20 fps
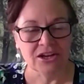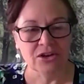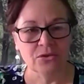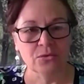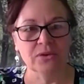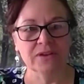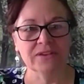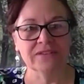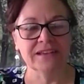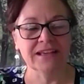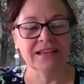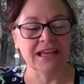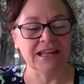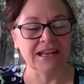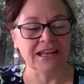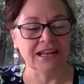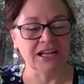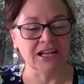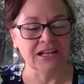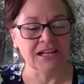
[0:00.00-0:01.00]
was
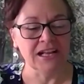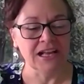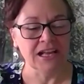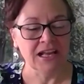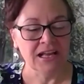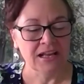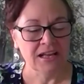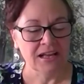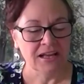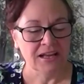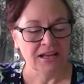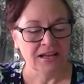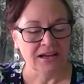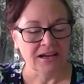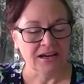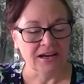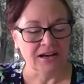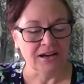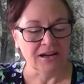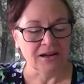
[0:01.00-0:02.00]
getting
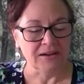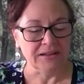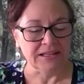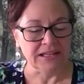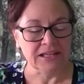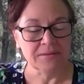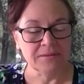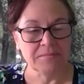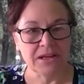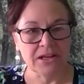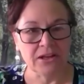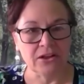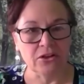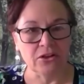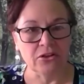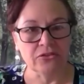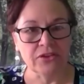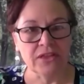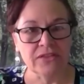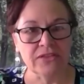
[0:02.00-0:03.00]
uh,
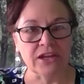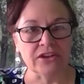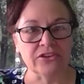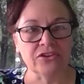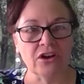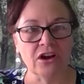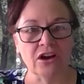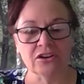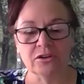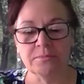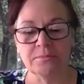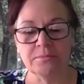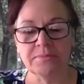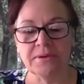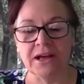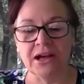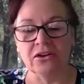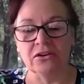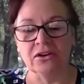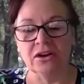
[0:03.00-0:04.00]
emails that talked
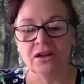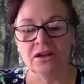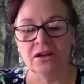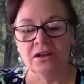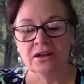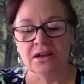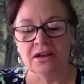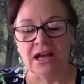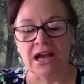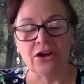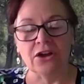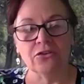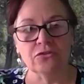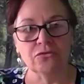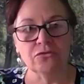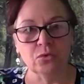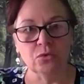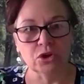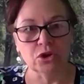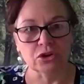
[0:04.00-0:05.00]
about out of
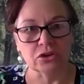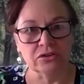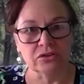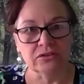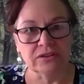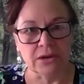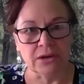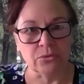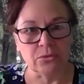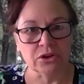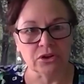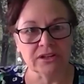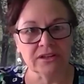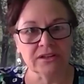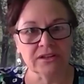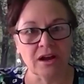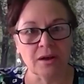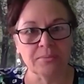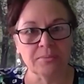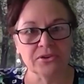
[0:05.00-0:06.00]
work
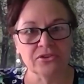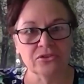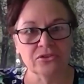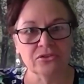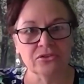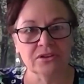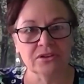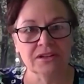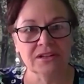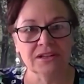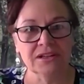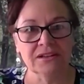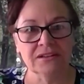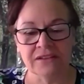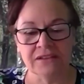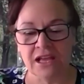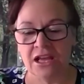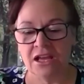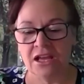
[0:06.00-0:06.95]
networking opportunities,